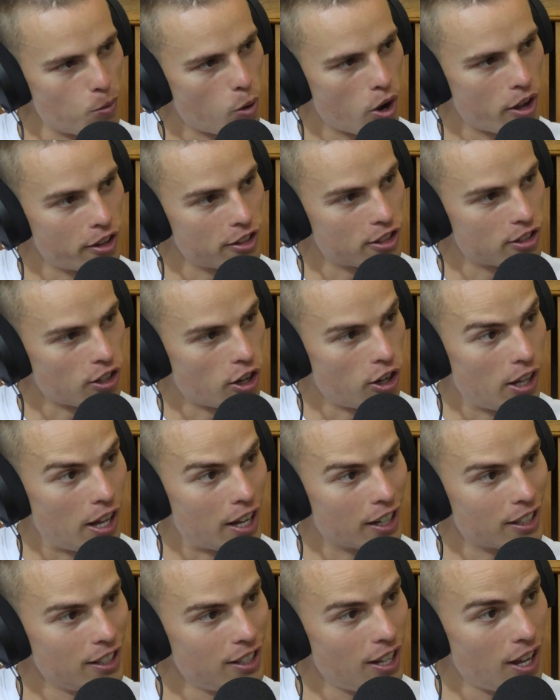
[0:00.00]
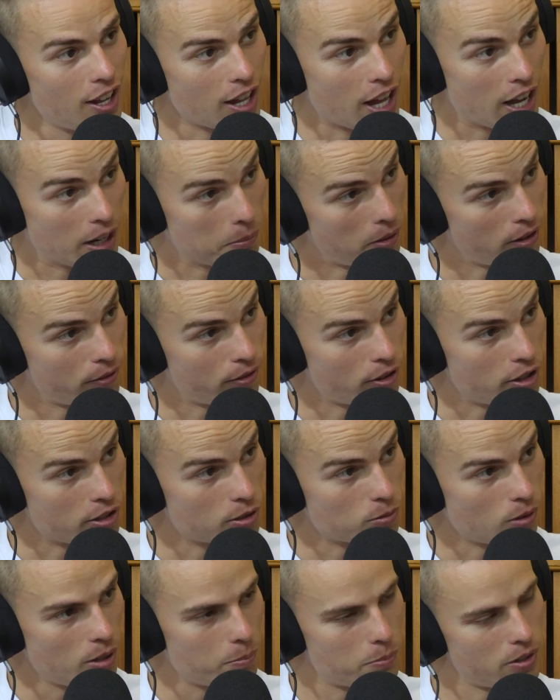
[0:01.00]
weren't so lucky like my
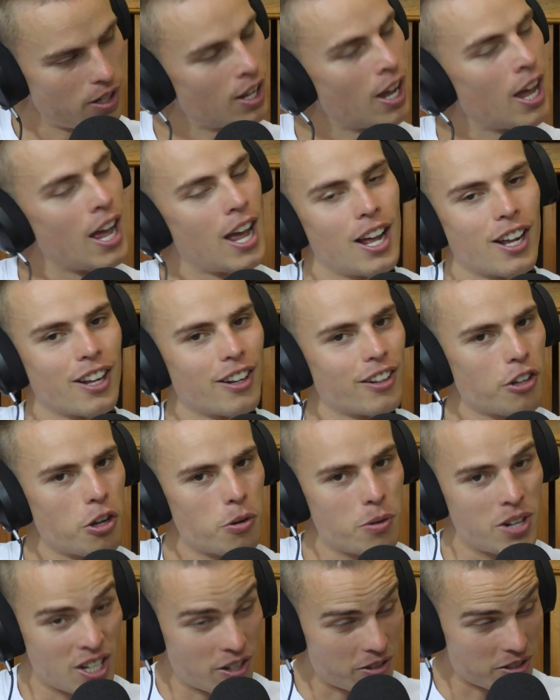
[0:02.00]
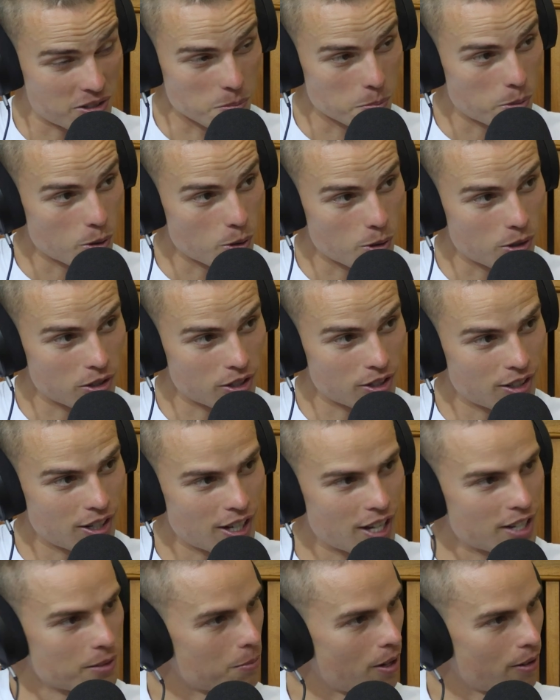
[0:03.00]
first one, but nowhere near as important
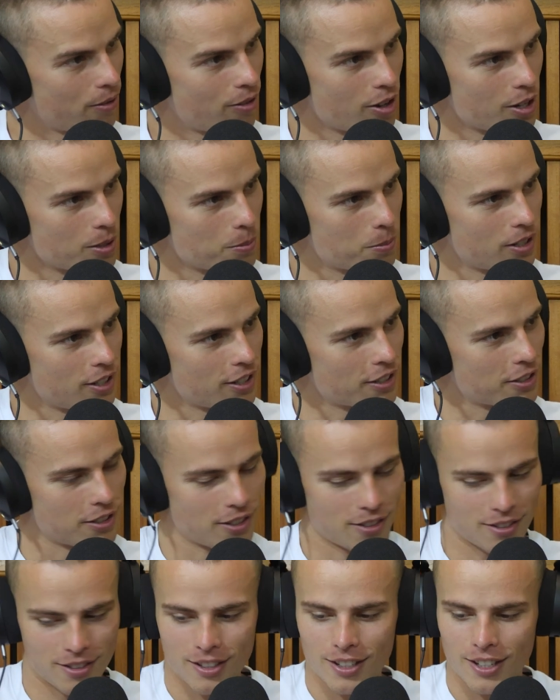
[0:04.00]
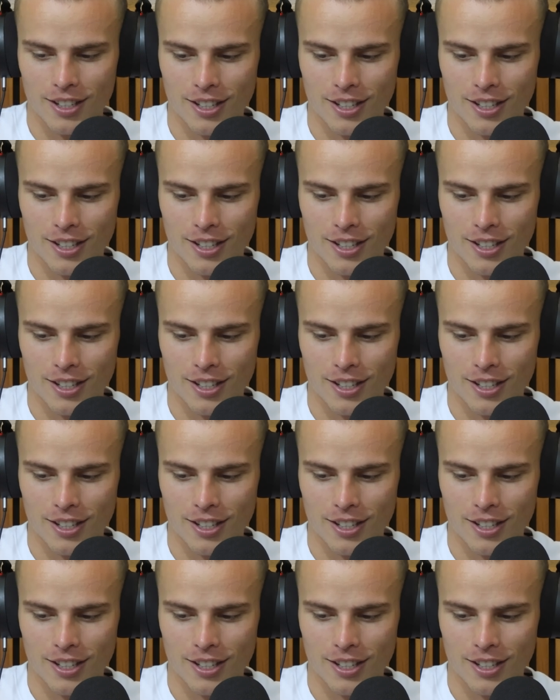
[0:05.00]
as my first prediction.